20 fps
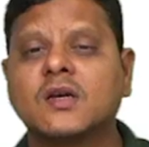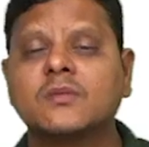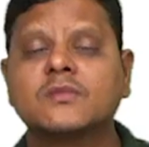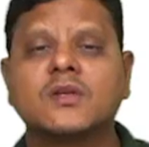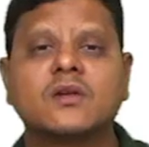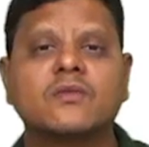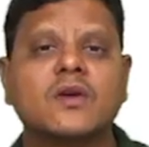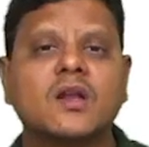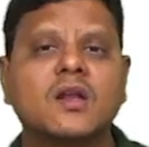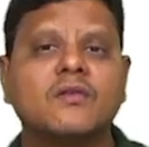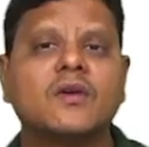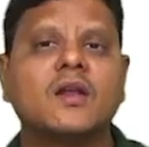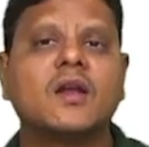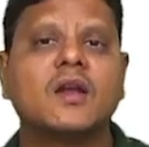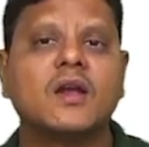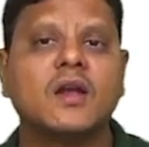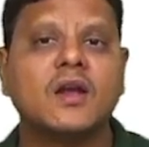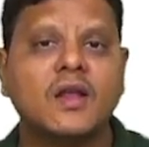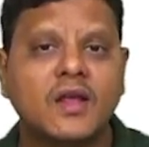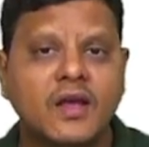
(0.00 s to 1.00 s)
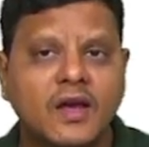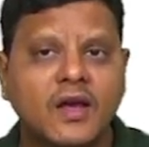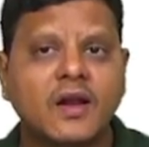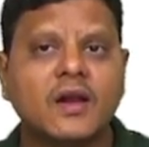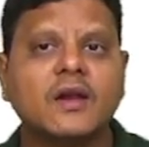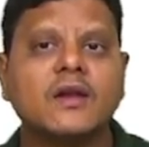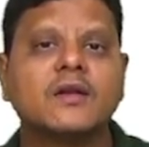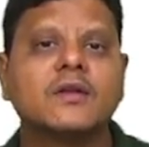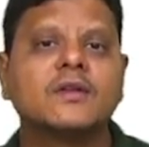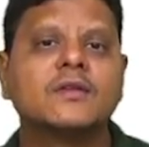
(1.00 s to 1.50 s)
are very near.
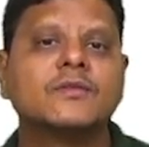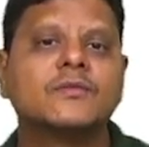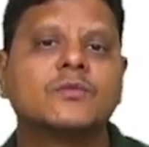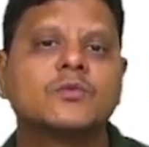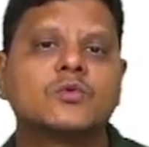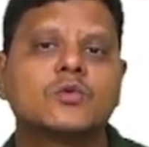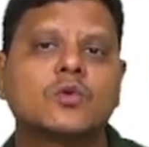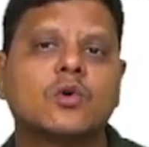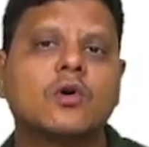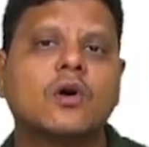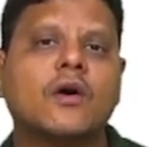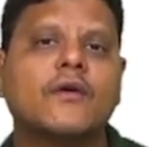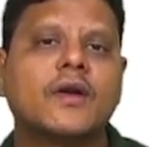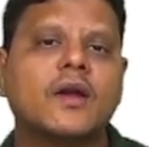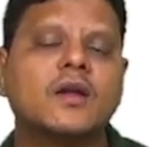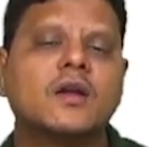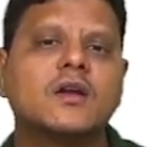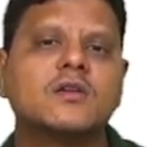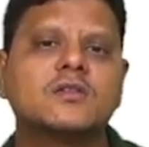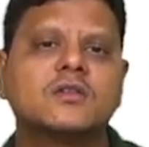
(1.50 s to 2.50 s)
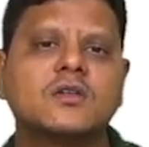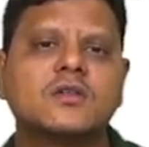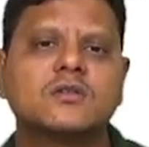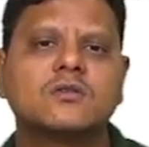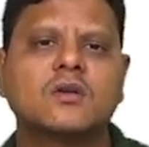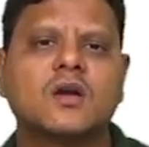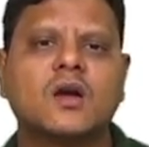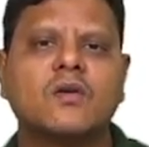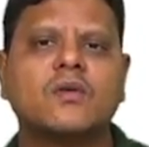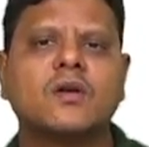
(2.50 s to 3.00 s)
So our intention is to
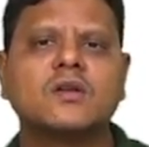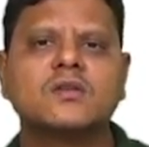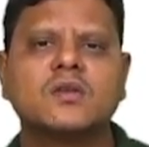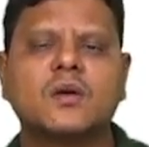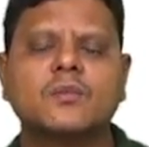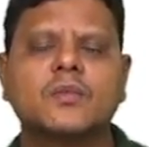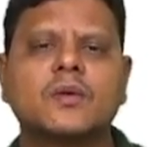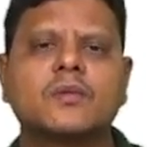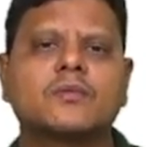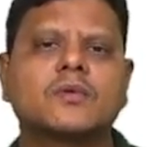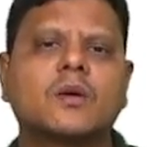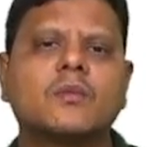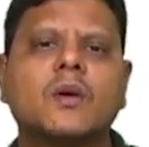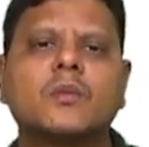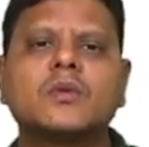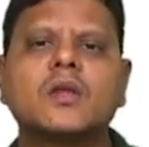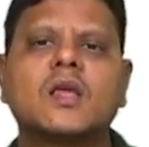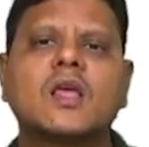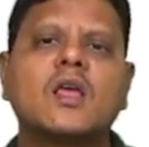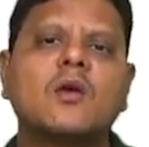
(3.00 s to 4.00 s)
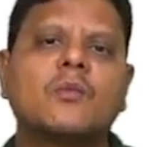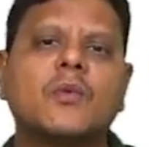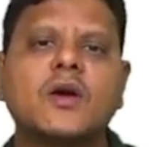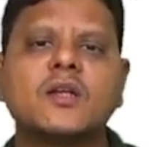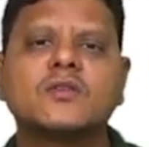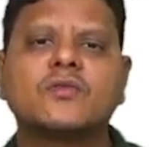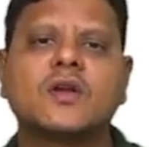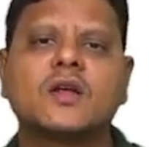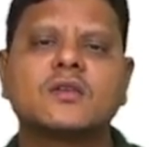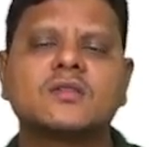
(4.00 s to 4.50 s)
cover some of the key points
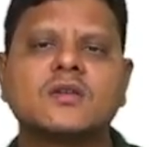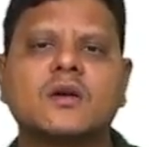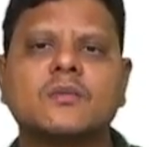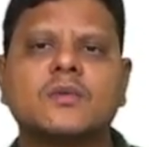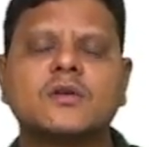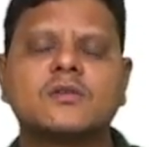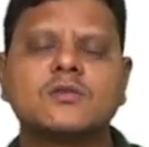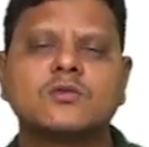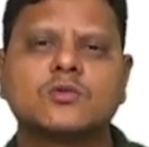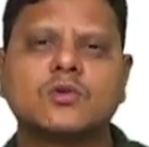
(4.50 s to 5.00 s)
for examination, so